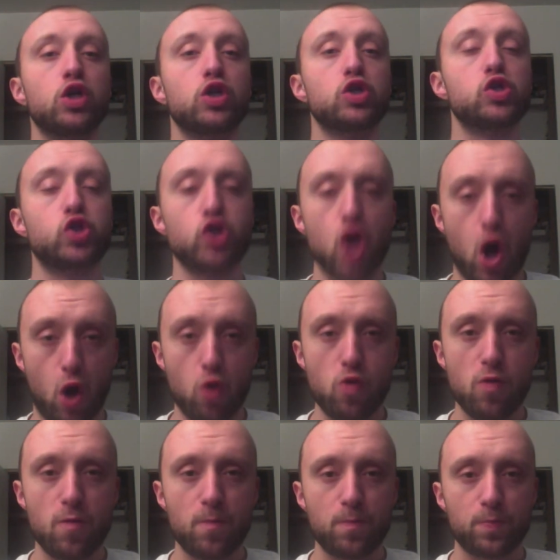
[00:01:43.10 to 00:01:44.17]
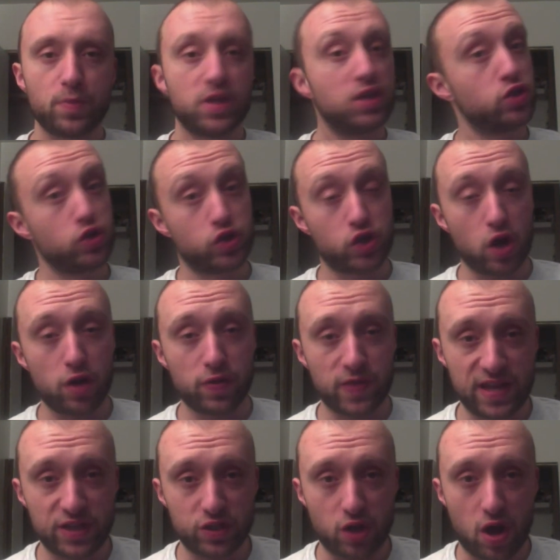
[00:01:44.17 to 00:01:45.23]
So, to start
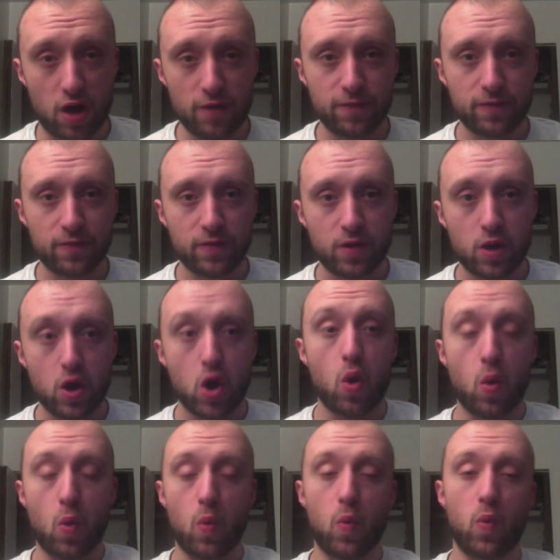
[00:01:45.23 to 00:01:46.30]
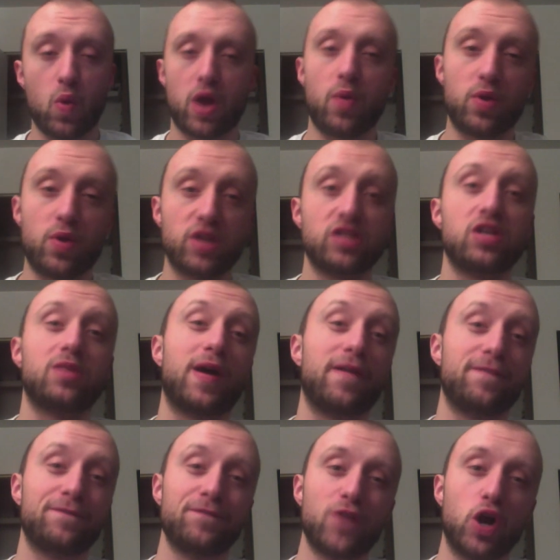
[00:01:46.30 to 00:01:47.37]
things off, what I want to talk
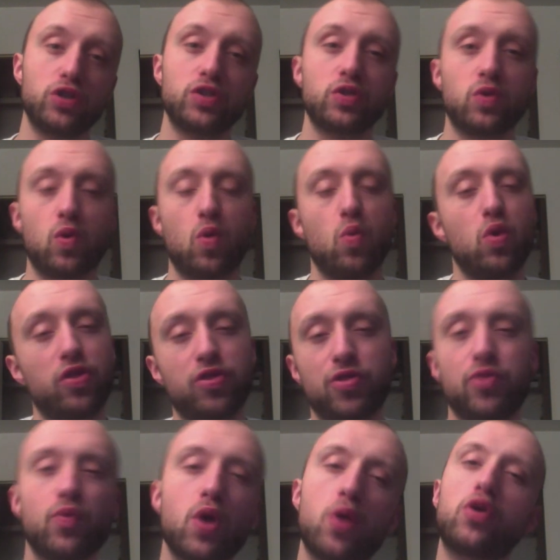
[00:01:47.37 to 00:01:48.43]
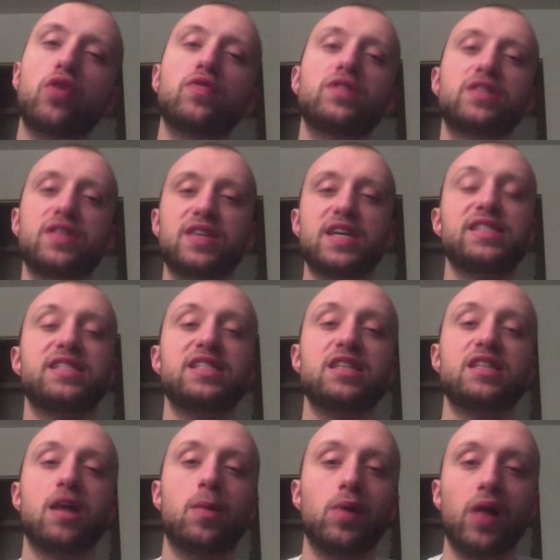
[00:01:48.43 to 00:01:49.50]
about first, we'll throw it over to the
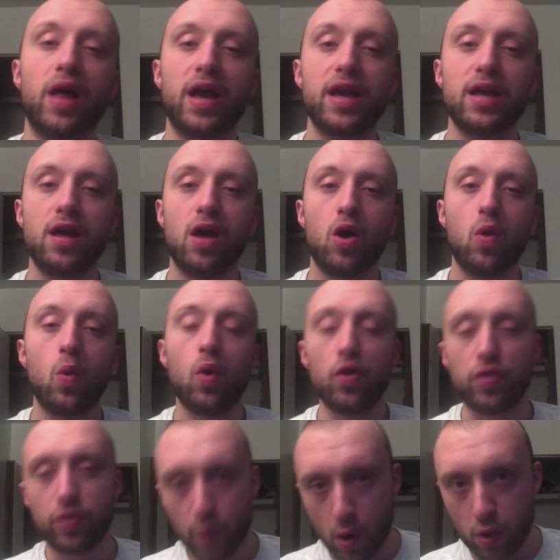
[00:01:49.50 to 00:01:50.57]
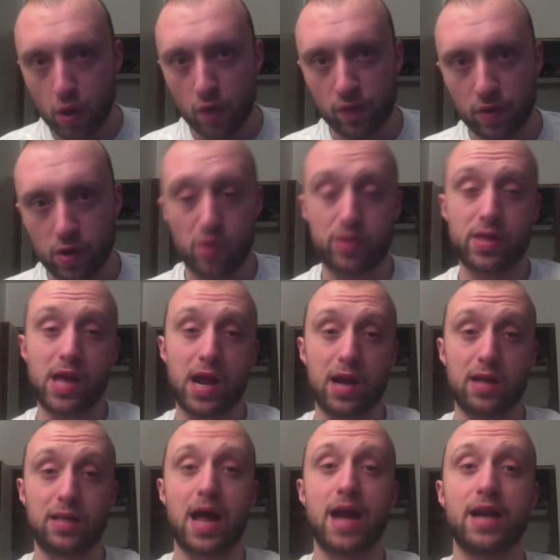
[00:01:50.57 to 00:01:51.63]
NCAA, we'll throw it over to North
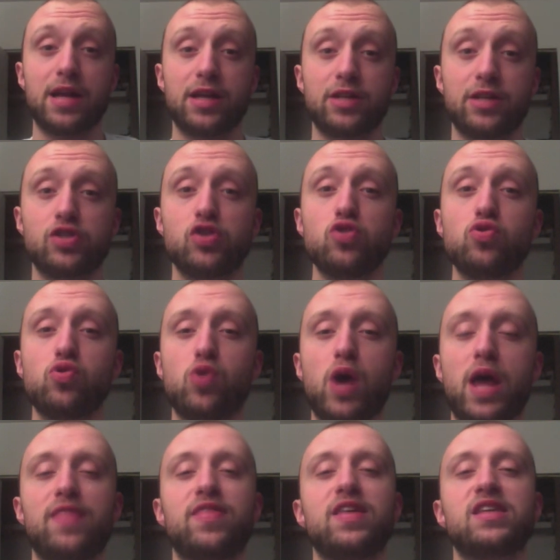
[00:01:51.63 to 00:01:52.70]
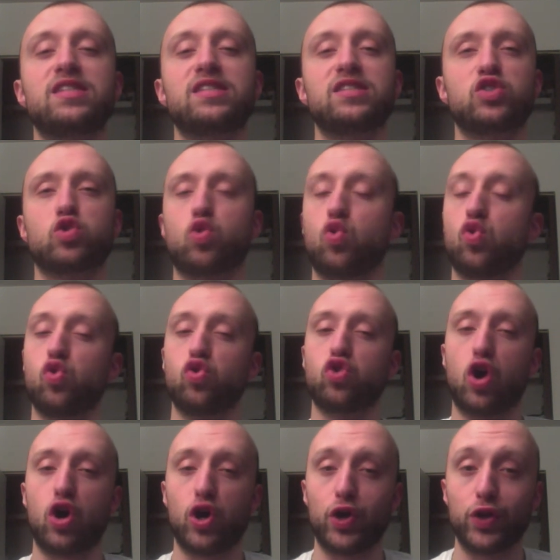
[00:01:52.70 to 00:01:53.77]
Carolina, to this school
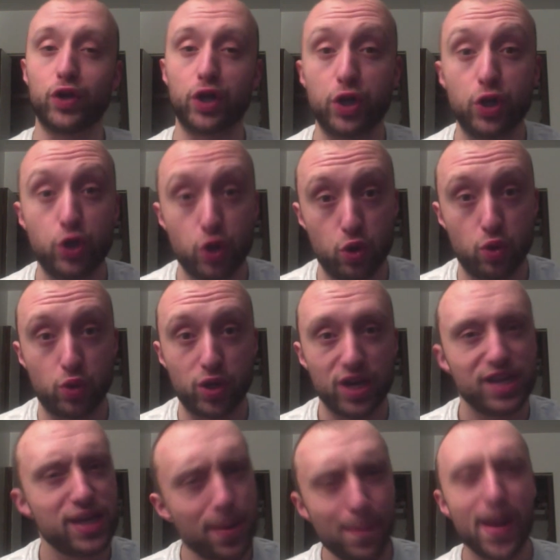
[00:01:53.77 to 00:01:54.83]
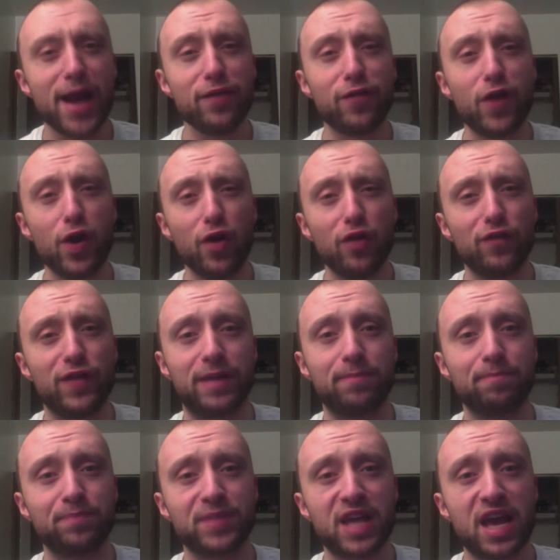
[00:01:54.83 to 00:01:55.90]
called Duke. You might have heard of it.
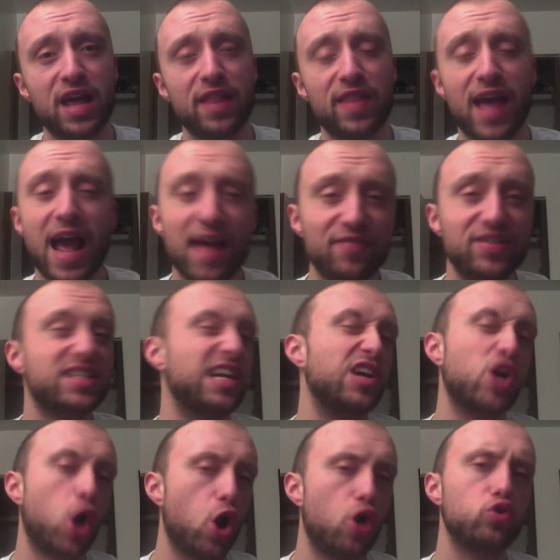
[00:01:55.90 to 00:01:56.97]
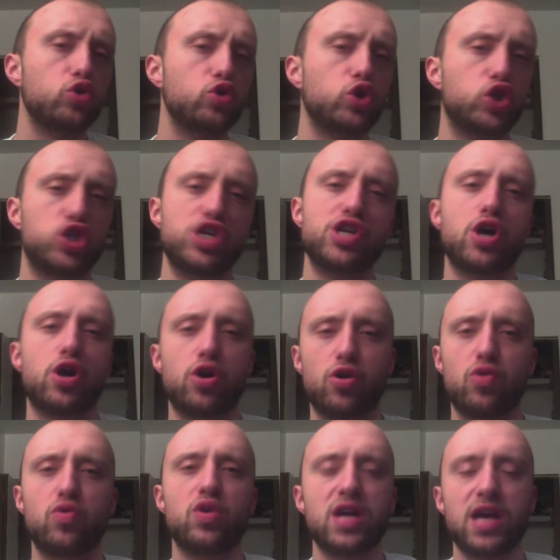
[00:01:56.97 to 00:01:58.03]
They had this coach, you know,